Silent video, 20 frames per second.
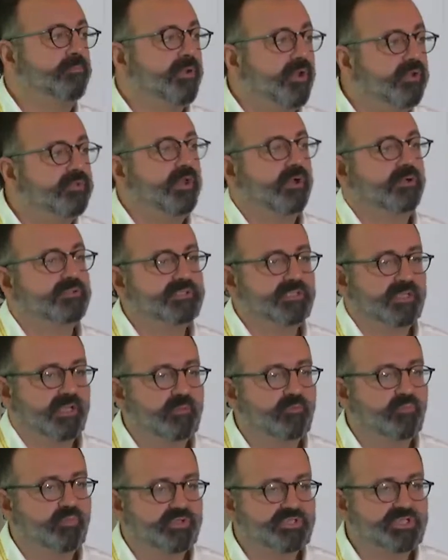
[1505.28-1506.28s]
product
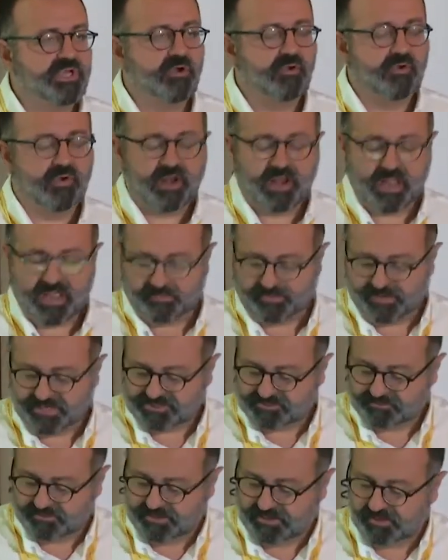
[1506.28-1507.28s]
in which our lab
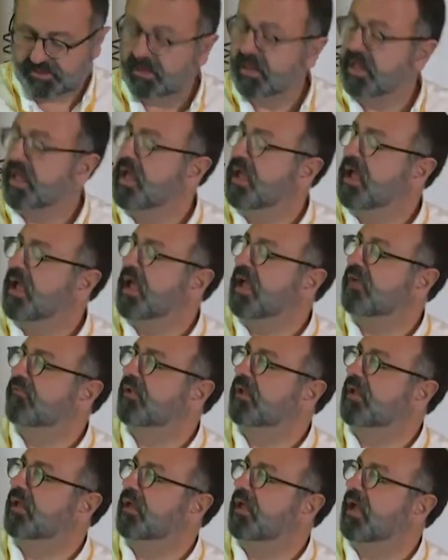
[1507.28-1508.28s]
has been
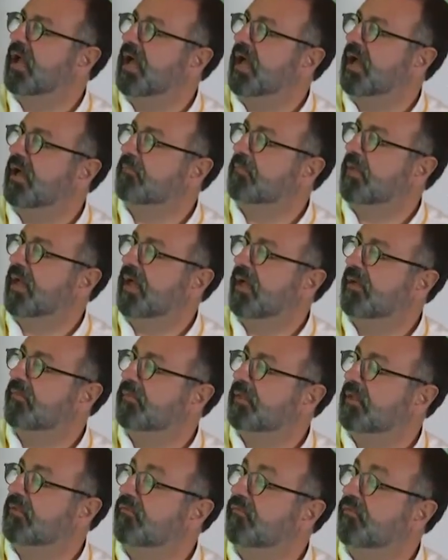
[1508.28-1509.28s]
heavily
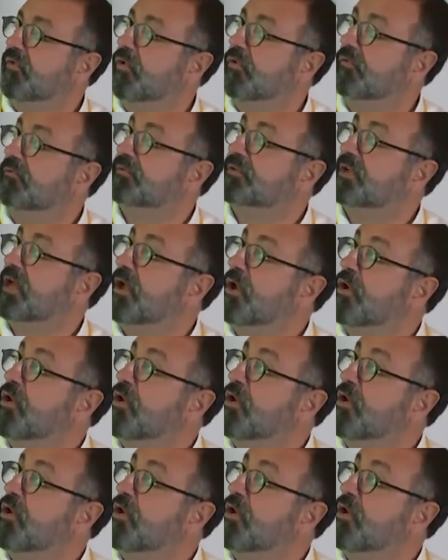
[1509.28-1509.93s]
involved.